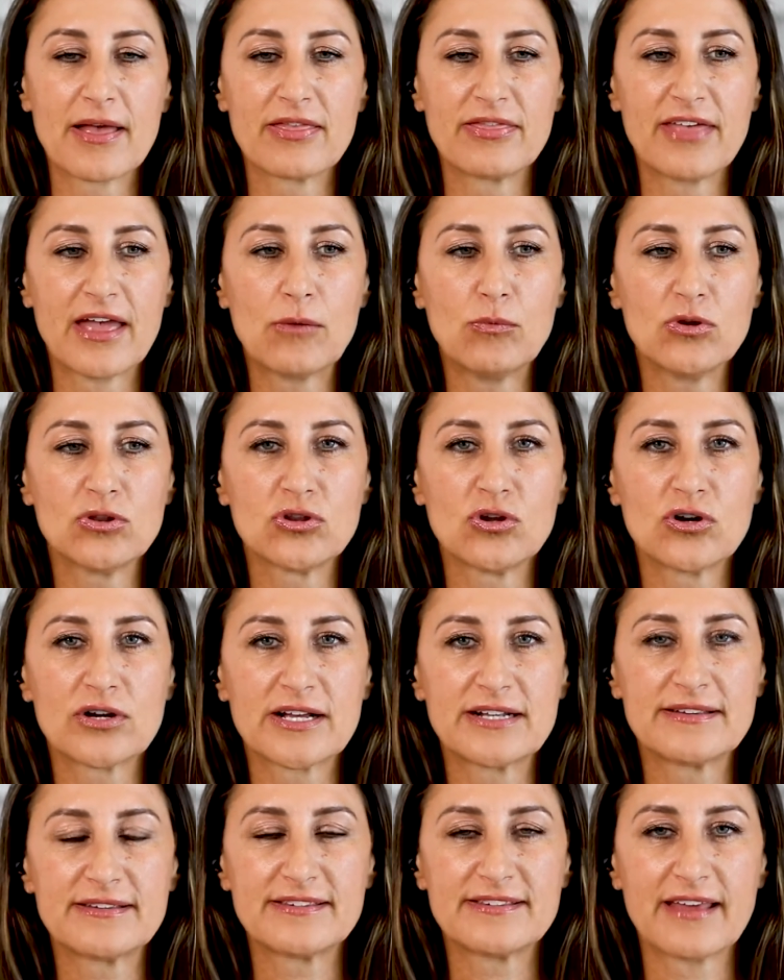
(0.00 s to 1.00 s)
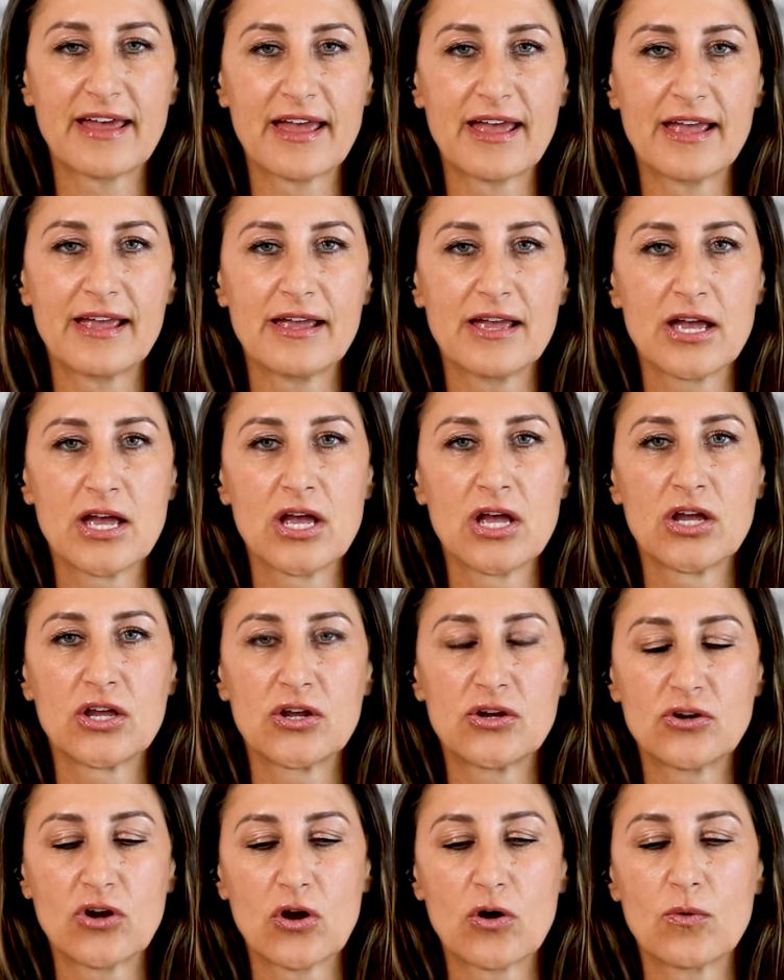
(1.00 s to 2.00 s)
They will look and say,
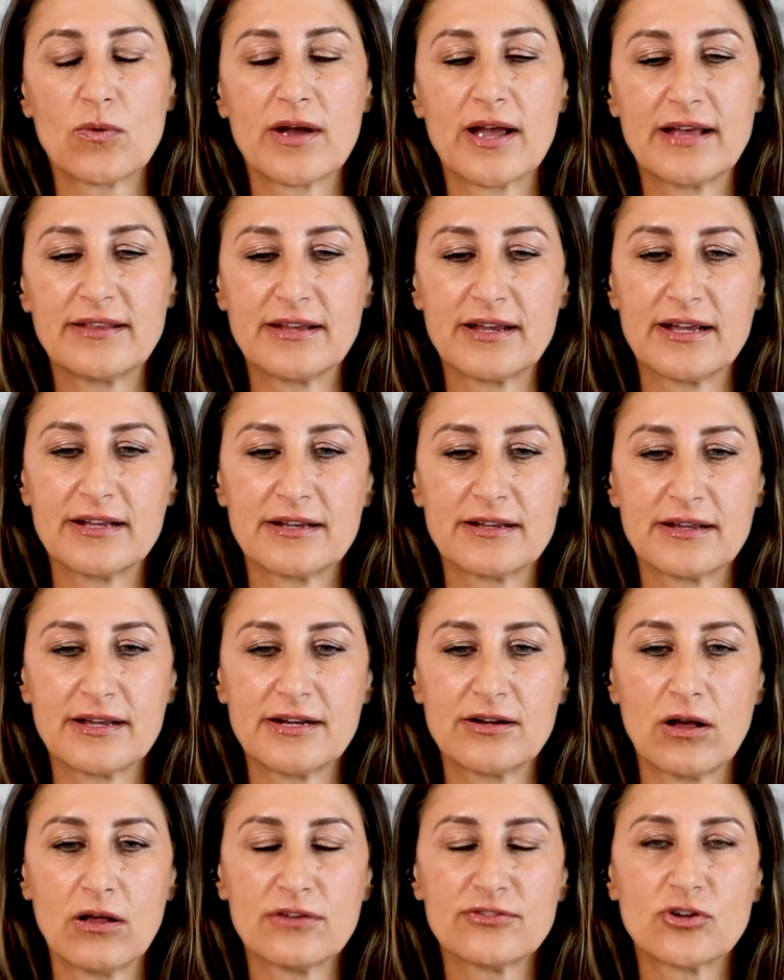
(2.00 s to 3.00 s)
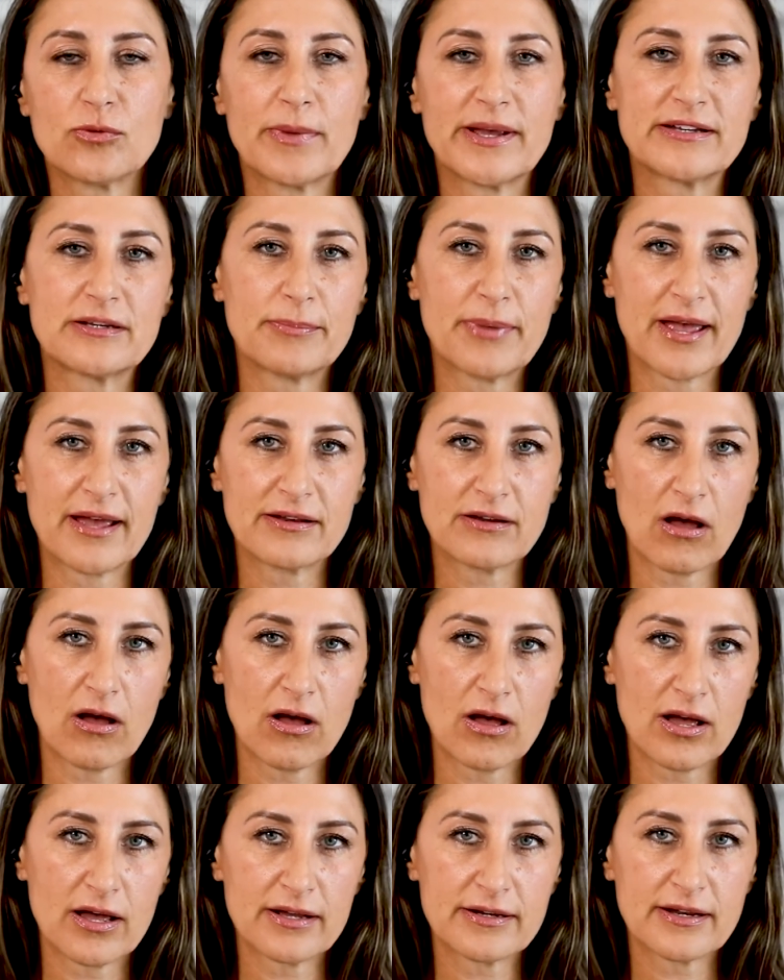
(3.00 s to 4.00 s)
you know, and it also may depend
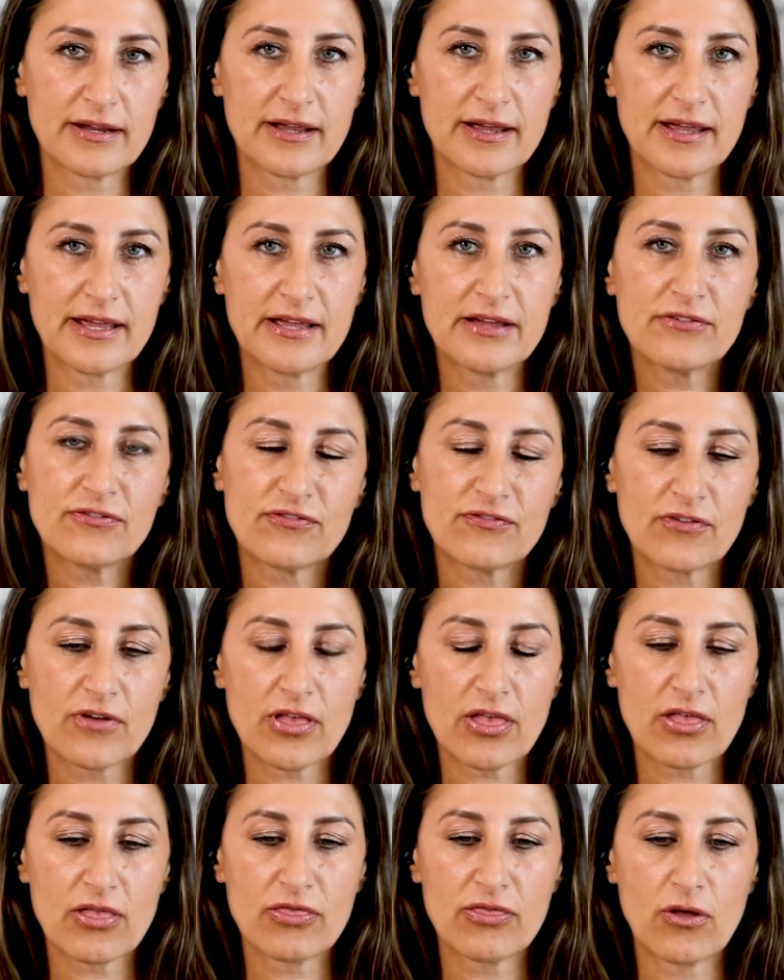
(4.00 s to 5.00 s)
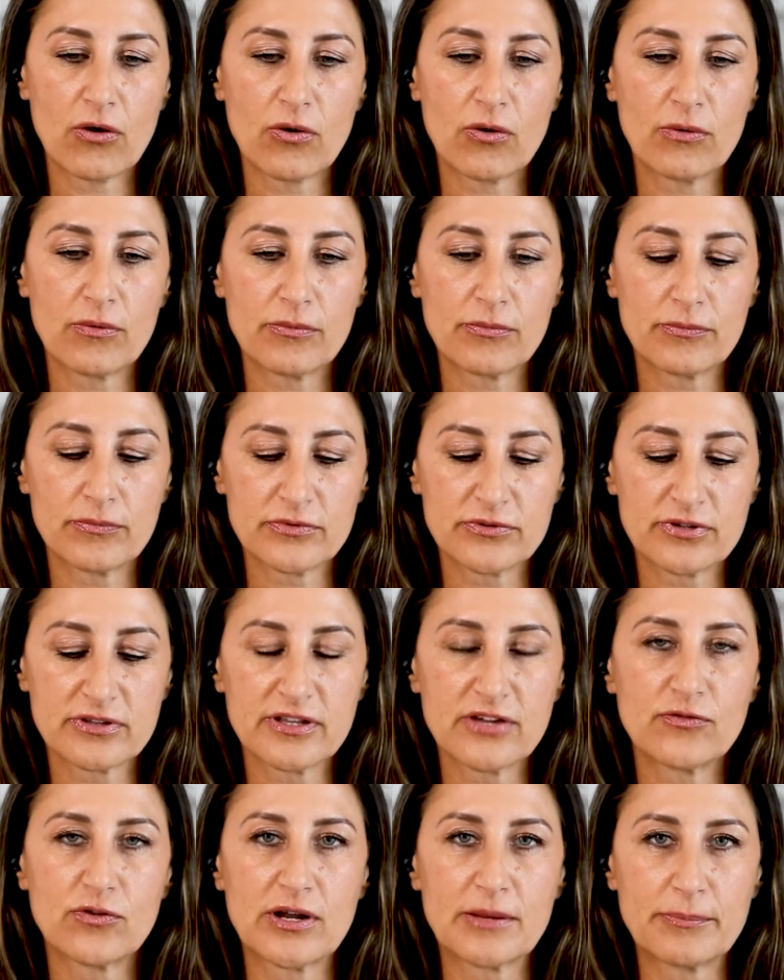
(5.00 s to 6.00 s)
on if the
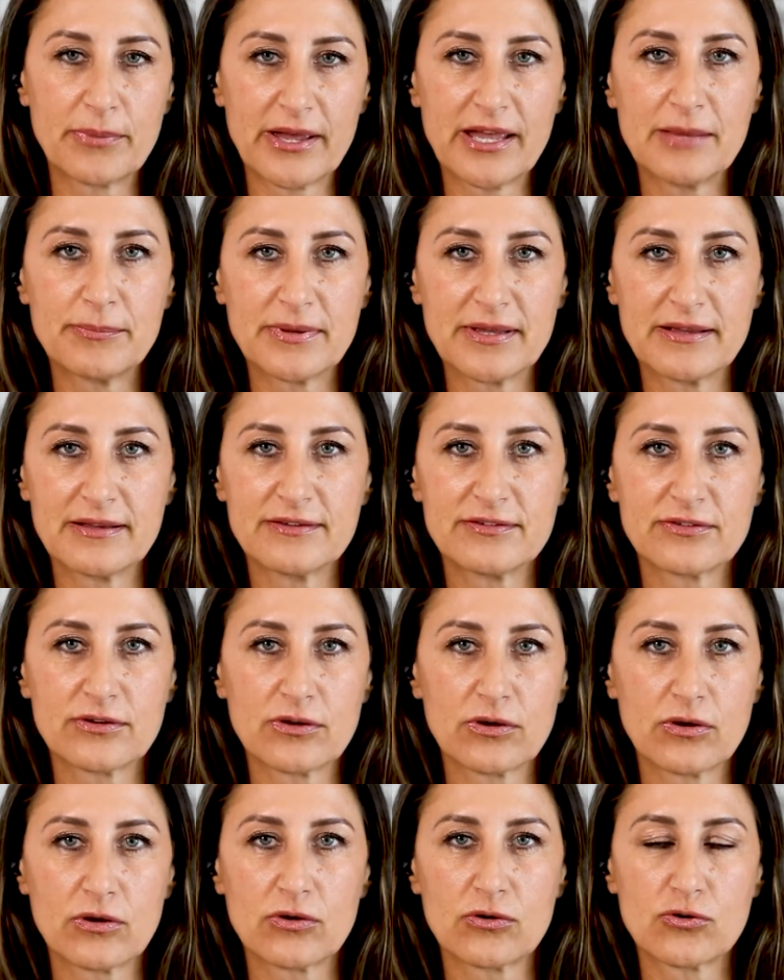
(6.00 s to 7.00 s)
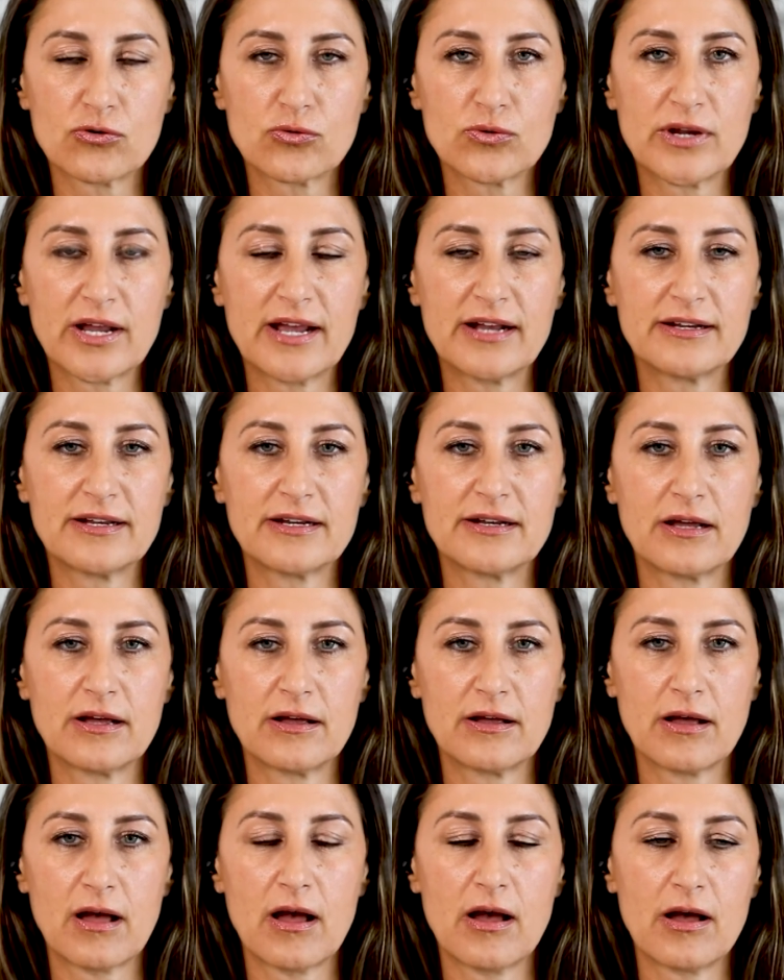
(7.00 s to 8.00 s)
delivering babies
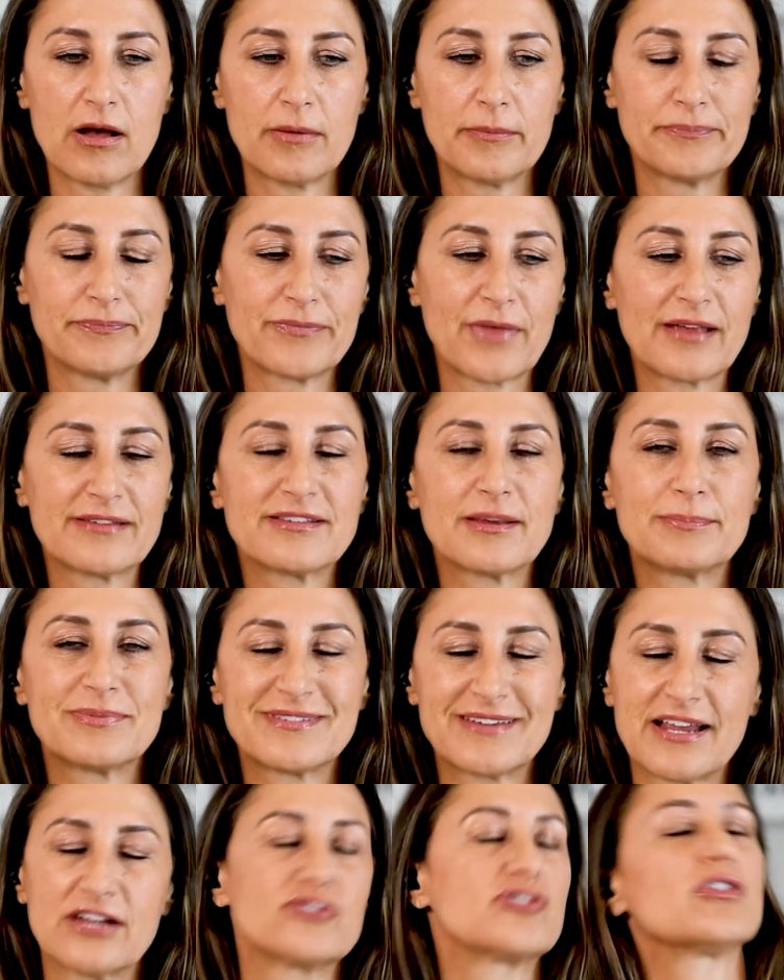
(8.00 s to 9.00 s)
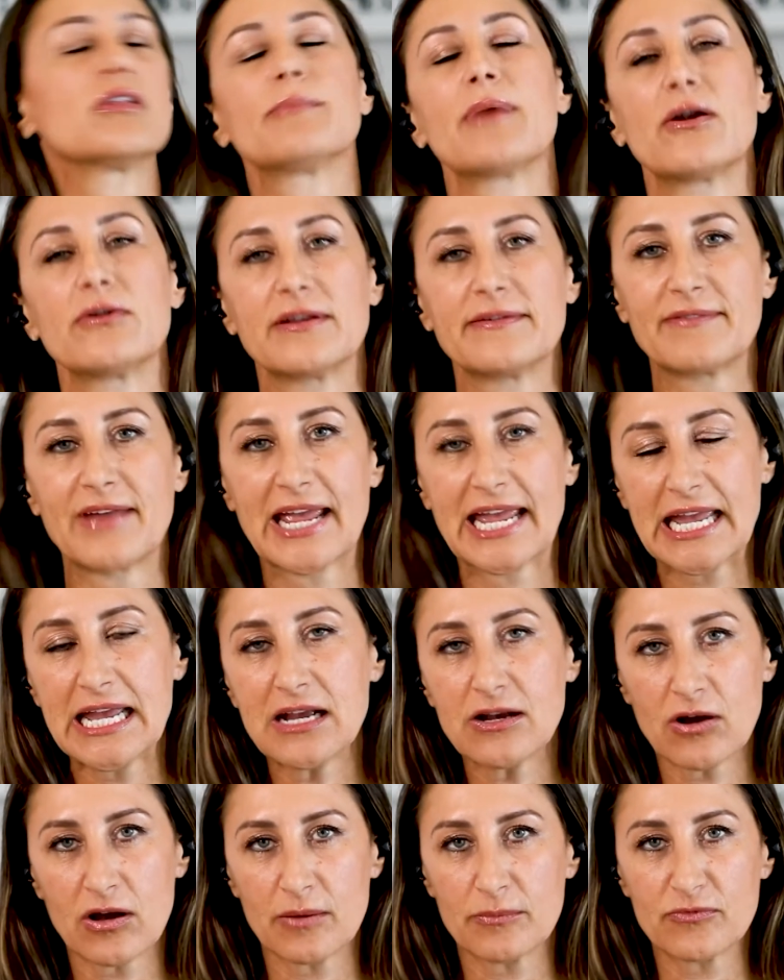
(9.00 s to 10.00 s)
created a substantial amount of
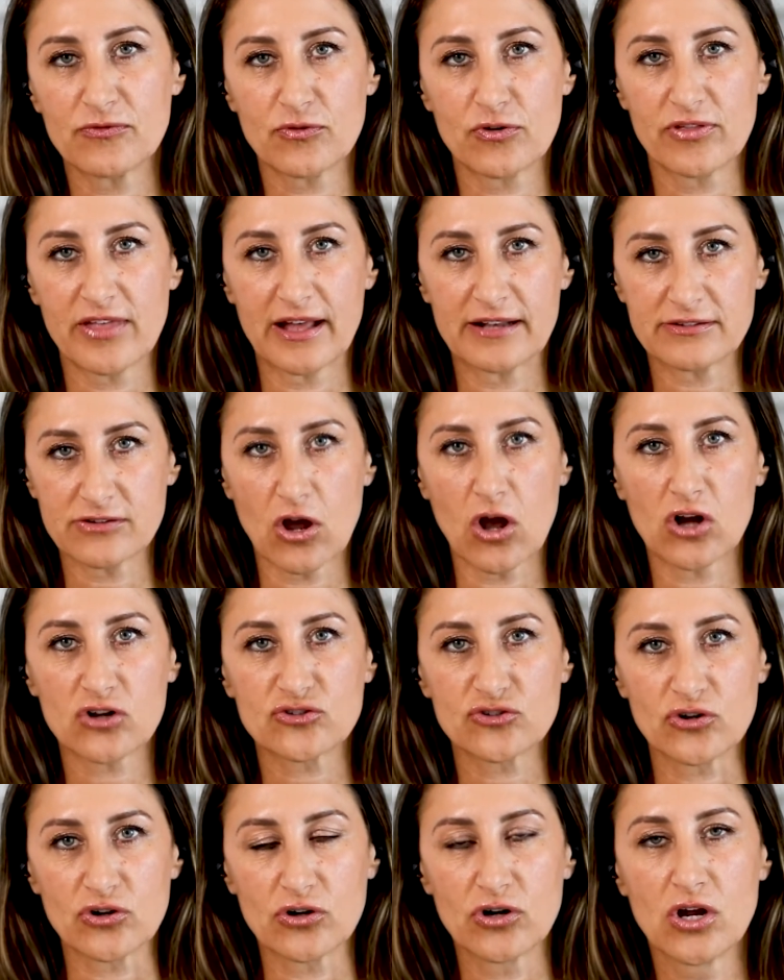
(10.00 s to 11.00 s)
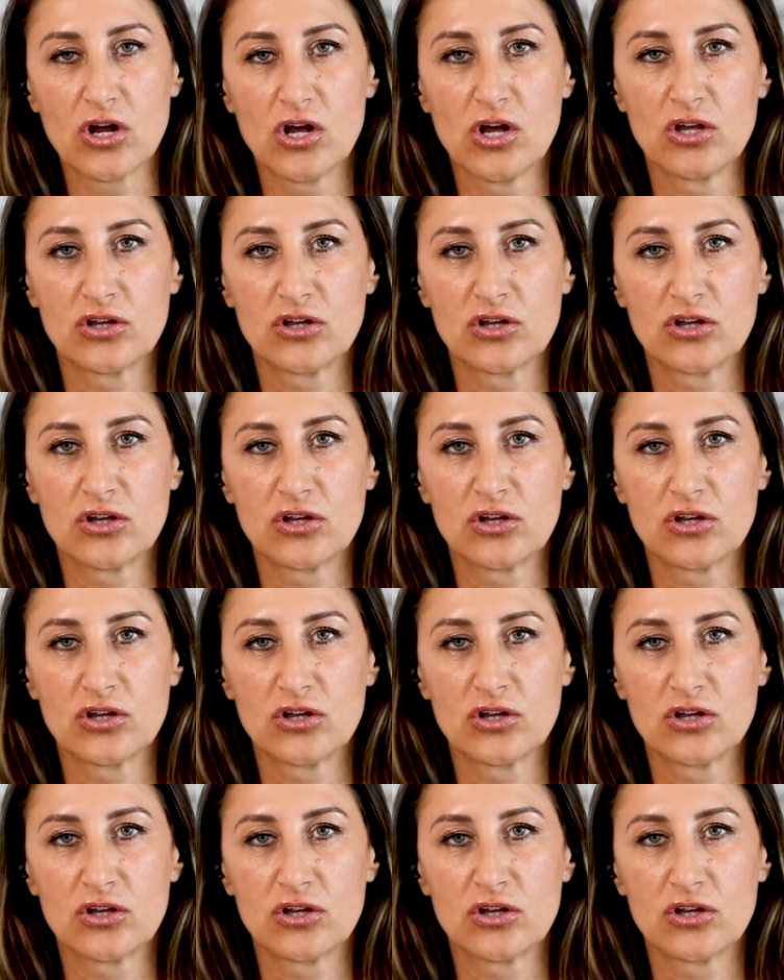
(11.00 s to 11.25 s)
income for that doctor.